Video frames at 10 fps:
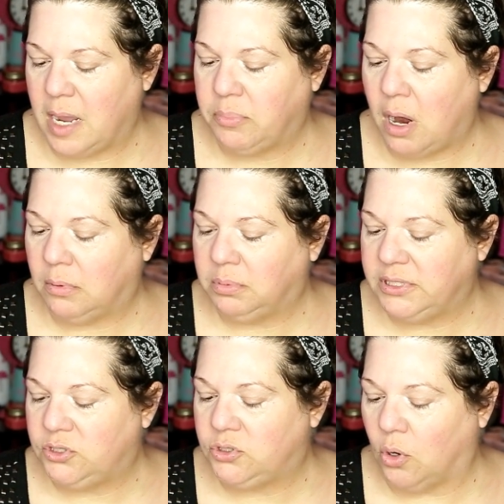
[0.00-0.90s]

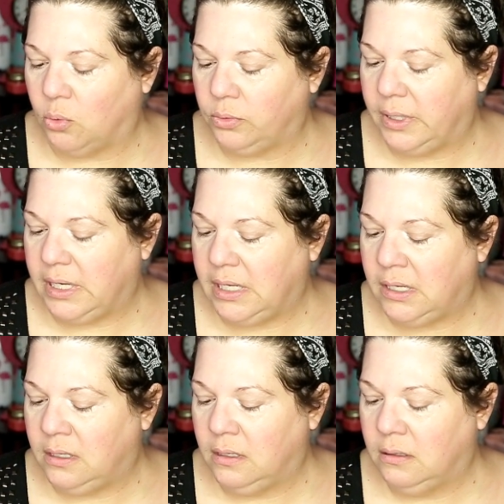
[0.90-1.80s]
probably don't
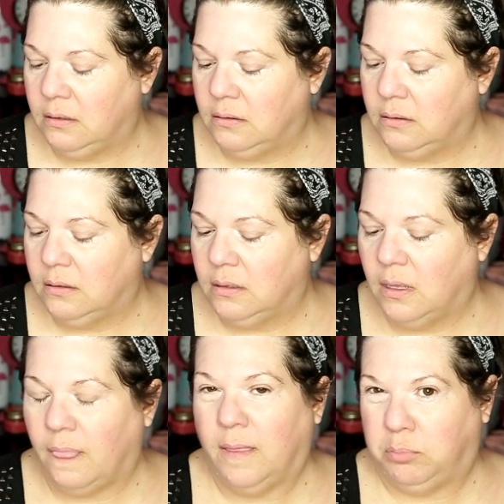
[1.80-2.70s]
need
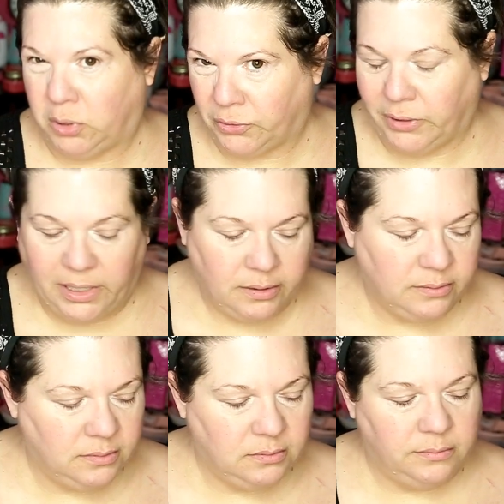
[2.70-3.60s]
the blurring.